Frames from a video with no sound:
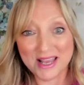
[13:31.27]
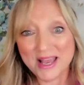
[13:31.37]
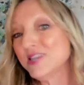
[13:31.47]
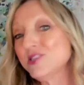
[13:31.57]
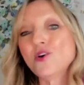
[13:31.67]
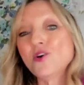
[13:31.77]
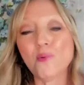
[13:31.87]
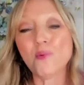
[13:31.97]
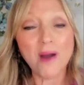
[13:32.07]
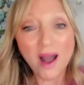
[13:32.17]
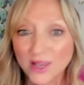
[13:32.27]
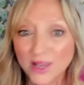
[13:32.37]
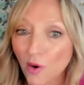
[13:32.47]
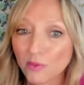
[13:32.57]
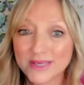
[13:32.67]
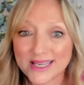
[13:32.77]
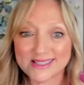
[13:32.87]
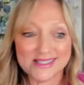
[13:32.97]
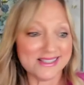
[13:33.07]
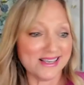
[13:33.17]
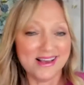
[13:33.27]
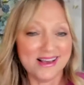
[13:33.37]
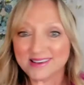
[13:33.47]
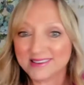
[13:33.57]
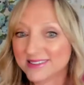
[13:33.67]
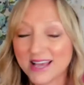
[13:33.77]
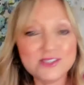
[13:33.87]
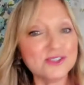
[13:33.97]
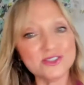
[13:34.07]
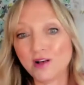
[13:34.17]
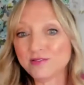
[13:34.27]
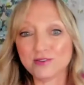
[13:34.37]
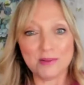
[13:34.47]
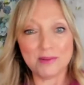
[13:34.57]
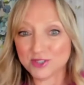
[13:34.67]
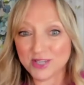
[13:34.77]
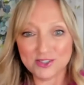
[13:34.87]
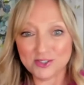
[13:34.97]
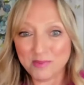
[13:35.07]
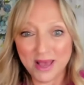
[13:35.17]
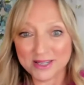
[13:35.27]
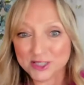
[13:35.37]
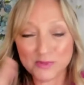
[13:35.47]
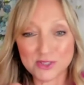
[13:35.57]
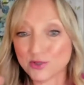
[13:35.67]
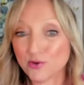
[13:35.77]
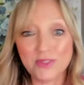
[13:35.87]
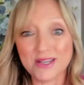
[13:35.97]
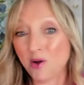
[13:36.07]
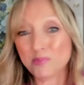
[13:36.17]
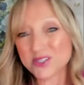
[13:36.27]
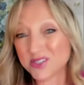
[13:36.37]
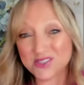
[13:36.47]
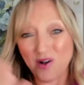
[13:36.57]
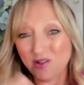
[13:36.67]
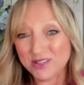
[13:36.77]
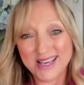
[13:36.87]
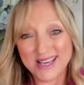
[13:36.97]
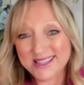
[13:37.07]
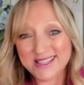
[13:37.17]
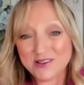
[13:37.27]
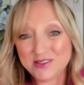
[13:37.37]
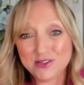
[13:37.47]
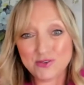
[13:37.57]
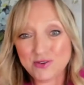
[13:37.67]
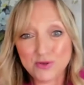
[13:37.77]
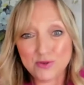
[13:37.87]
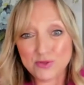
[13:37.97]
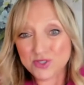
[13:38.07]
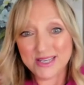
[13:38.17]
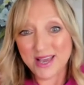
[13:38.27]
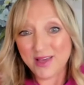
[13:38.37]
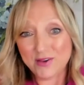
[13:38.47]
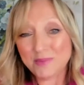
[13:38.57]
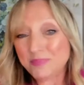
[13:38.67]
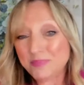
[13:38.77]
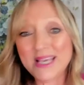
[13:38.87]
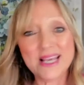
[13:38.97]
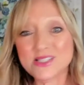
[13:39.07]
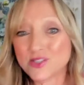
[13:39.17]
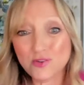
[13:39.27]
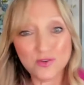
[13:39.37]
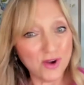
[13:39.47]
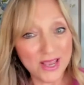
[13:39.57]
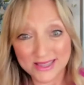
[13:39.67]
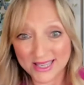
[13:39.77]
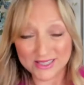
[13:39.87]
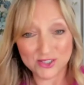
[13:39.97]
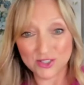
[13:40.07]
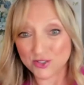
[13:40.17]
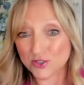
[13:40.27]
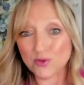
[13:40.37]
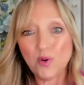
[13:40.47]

So by all means, get yourself a reputation management tool that helps consolidate the reviews together. It's a great thing to do.